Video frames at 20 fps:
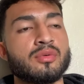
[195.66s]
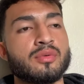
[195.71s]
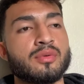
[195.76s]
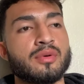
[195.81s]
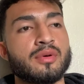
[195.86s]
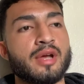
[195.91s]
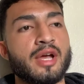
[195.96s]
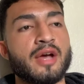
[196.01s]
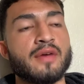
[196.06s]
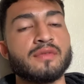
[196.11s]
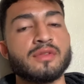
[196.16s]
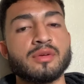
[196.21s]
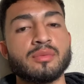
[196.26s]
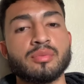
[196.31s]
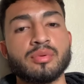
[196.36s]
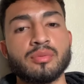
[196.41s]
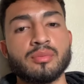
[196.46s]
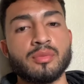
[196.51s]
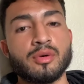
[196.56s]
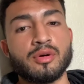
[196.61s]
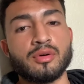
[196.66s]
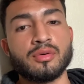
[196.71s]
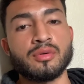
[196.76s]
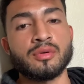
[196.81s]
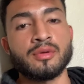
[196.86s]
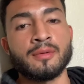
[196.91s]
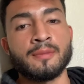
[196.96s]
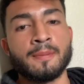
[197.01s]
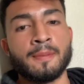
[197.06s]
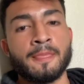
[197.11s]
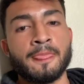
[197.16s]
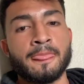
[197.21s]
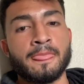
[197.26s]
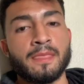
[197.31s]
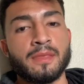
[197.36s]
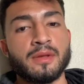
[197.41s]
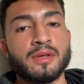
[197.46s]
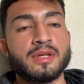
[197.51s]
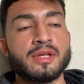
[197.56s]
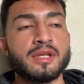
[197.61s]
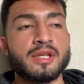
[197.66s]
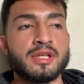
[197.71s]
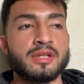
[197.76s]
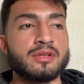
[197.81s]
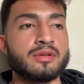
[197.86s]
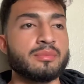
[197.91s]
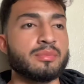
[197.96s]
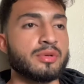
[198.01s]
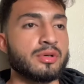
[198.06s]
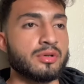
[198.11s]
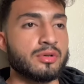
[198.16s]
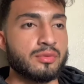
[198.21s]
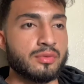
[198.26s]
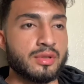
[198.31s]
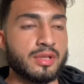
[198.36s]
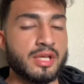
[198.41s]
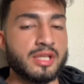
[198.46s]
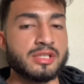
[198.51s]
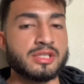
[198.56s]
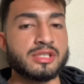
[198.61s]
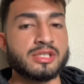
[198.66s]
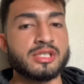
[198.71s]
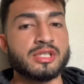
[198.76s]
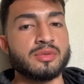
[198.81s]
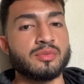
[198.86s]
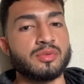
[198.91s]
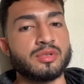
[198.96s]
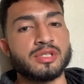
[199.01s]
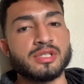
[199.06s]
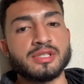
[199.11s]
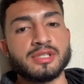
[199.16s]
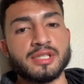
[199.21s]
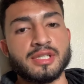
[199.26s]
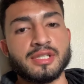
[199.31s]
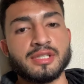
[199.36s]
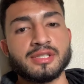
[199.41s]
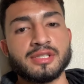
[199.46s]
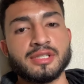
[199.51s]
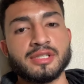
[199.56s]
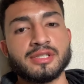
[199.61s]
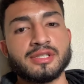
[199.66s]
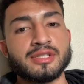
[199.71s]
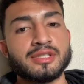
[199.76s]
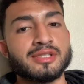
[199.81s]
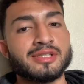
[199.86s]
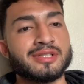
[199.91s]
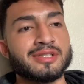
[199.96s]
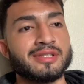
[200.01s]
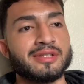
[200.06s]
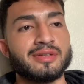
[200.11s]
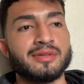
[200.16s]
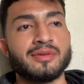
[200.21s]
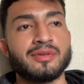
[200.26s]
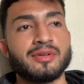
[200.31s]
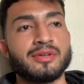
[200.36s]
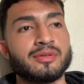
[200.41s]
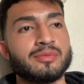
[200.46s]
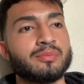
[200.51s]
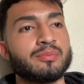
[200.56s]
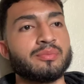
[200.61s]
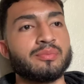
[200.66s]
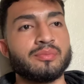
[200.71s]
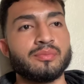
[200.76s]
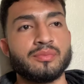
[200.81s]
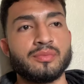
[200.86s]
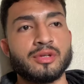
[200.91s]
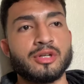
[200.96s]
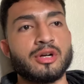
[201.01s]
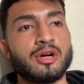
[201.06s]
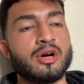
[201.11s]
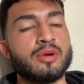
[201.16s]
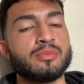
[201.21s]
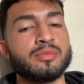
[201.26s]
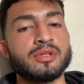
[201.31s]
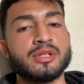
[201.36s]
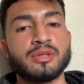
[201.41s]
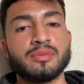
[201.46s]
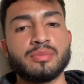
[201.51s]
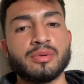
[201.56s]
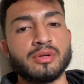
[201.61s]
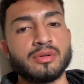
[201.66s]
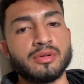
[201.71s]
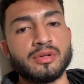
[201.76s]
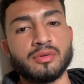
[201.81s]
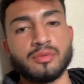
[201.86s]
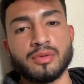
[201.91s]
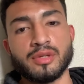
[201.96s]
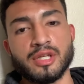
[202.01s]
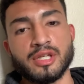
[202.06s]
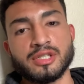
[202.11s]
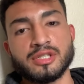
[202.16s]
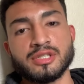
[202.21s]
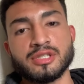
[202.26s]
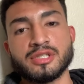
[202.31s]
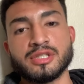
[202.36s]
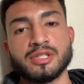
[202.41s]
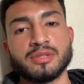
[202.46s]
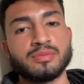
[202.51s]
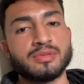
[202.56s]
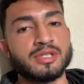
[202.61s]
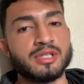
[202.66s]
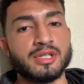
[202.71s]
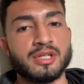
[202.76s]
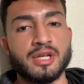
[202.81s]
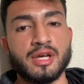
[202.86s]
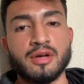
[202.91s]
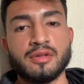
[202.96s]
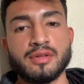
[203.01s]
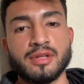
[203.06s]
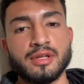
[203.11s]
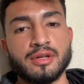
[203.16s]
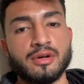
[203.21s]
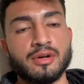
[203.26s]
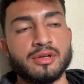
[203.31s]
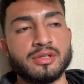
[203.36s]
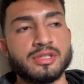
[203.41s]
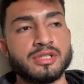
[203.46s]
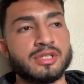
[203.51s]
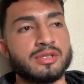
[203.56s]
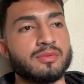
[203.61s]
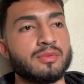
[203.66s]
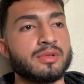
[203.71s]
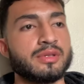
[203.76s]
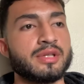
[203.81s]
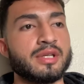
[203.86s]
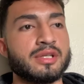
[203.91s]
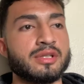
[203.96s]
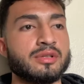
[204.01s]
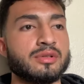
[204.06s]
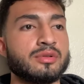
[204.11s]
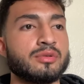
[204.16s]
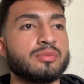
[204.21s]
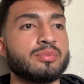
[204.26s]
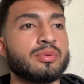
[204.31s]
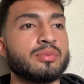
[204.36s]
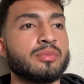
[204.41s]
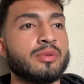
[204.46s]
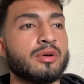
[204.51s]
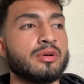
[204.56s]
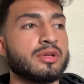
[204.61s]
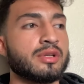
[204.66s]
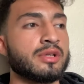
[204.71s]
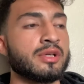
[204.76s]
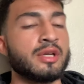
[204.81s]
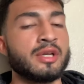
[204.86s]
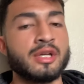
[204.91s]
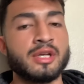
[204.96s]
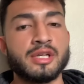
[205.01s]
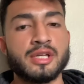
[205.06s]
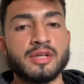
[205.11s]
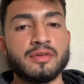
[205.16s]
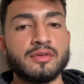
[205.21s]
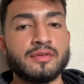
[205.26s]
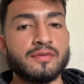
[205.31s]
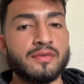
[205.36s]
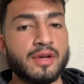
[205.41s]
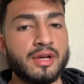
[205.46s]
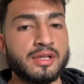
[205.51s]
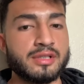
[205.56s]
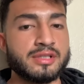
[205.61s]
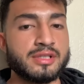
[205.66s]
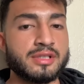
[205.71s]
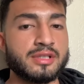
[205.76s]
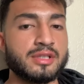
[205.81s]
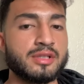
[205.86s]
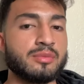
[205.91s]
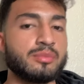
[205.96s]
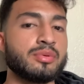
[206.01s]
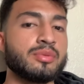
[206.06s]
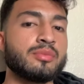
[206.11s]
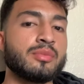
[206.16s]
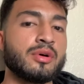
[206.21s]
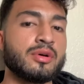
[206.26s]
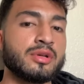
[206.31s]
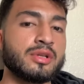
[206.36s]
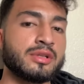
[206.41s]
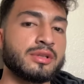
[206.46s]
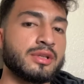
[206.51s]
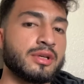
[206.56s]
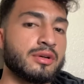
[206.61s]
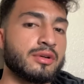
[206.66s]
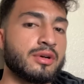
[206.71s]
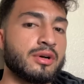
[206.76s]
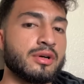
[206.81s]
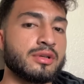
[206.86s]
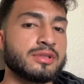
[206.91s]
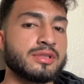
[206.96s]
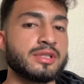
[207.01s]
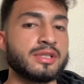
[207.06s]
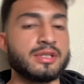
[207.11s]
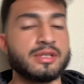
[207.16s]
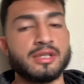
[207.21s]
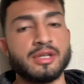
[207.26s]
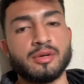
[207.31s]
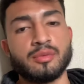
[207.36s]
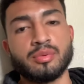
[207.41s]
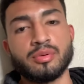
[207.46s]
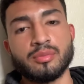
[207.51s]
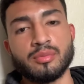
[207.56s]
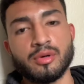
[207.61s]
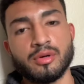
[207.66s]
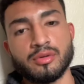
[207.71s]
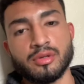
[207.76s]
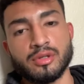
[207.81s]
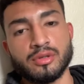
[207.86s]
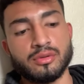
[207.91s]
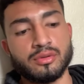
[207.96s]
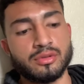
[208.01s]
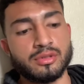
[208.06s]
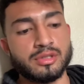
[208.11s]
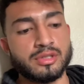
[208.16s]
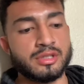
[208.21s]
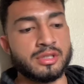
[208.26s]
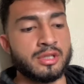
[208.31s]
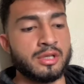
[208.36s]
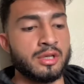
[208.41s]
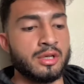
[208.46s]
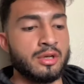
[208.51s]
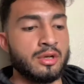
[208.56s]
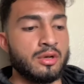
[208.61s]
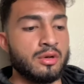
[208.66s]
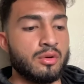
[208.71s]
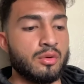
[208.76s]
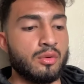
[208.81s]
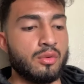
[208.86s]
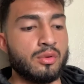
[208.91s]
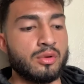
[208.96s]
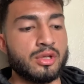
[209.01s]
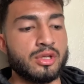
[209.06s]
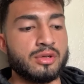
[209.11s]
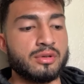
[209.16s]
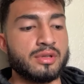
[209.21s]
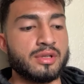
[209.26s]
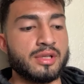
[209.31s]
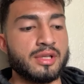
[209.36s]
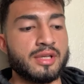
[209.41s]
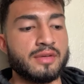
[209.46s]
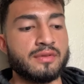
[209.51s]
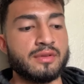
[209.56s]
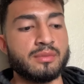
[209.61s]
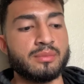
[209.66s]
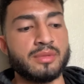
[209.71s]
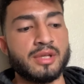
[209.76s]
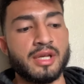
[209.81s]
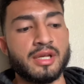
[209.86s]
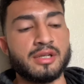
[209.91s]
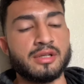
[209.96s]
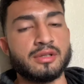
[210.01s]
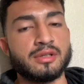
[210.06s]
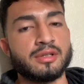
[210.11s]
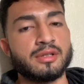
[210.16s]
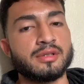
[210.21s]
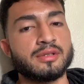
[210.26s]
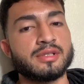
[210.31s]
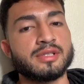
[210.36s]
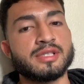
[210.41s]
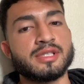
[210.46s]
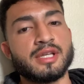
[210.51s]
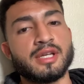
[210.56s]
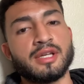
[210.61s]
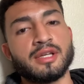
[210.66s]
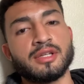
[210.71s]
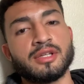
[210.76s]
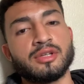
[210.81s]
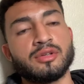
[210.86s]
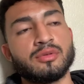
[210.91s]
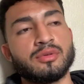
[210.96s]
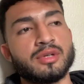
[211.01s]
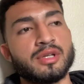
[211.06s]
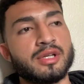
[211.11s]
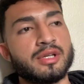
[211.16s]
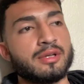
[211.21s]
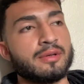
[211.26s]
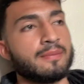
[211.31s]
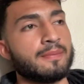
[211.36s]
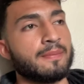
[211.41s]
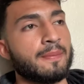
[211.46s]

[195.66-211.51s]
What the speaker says: have them promote. You can either build a relationship, which is easy, just commonly building a relationship, seeing how they are, seeing what they do, promoting, giving value to them, promoting their content, they'll promote yours. Or you can give them data saying you'll get